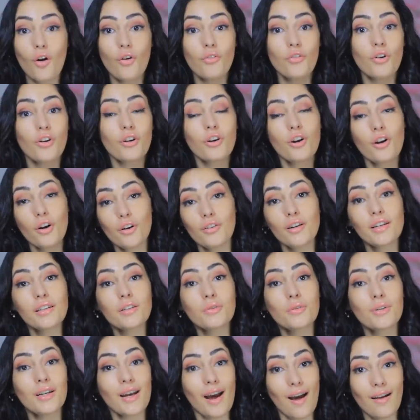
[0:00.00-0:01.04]
of our
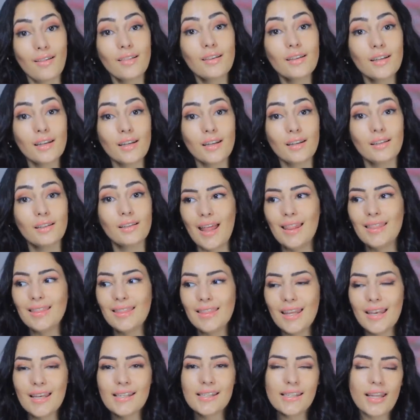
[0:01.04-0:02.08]
current reality.
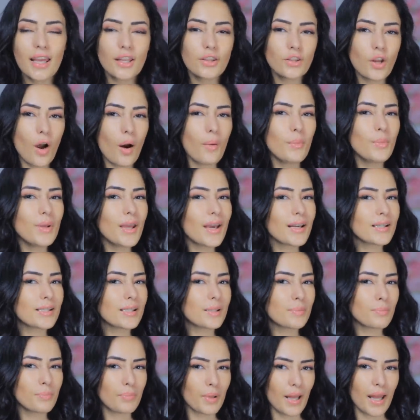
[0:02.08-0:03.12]
And these cannot be
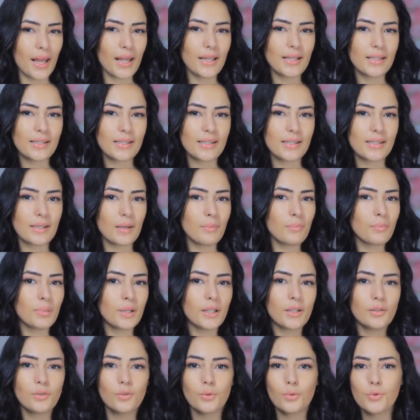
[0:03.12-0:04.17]
explained
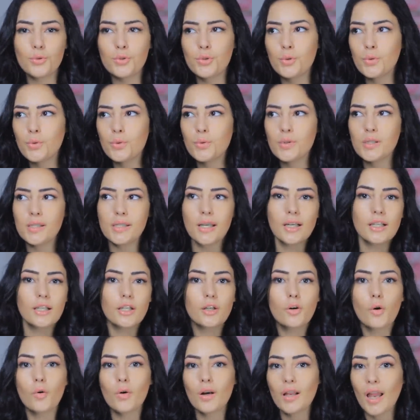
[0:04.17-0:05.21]
simply due to
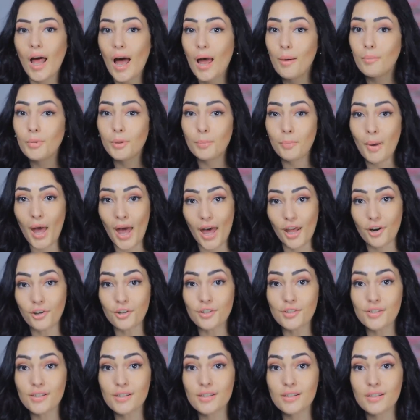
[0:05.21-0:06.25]
cyclical climate
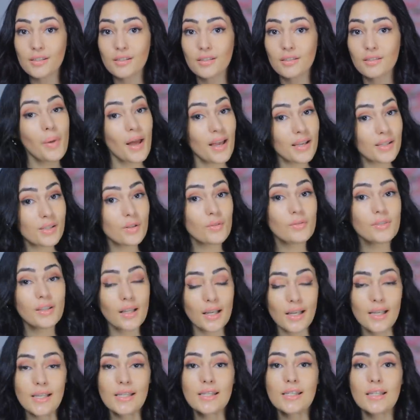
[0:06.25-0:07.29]
patterns. Based on
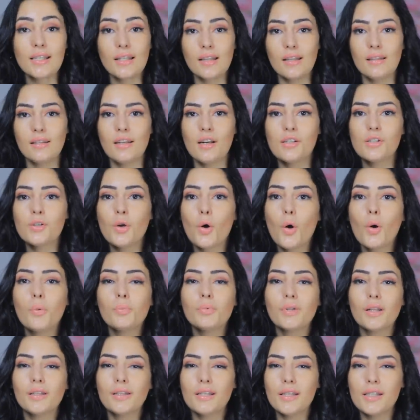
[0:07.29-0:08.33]
this, there's
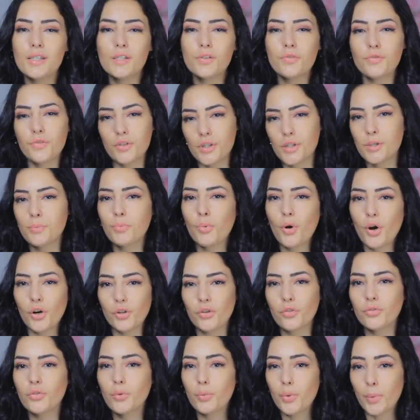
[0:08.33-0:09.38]
hope that this first
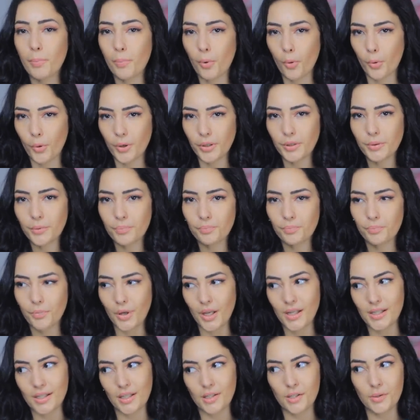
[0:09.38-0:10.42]
part of the report,
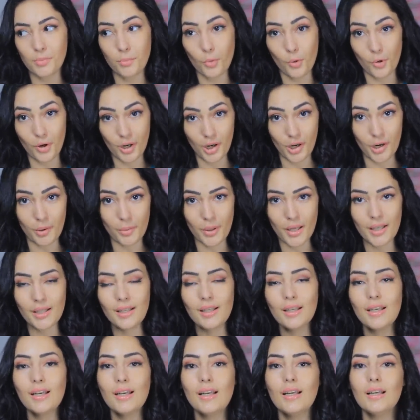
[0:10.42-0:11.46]
because there's more
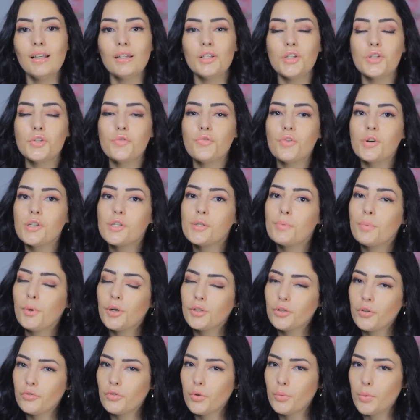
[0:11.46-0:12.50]
coming, this first
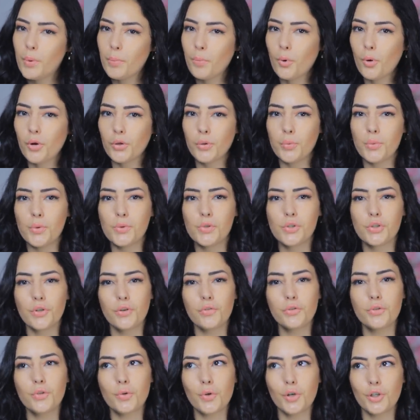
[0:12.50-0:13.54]
part of the report will
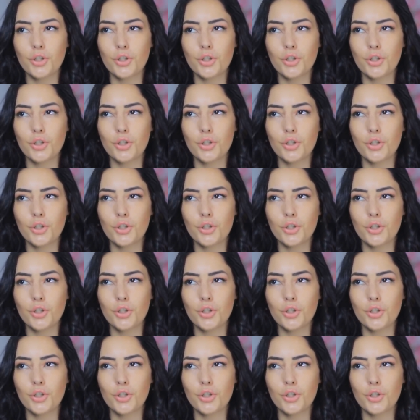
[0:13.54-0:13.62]
serve to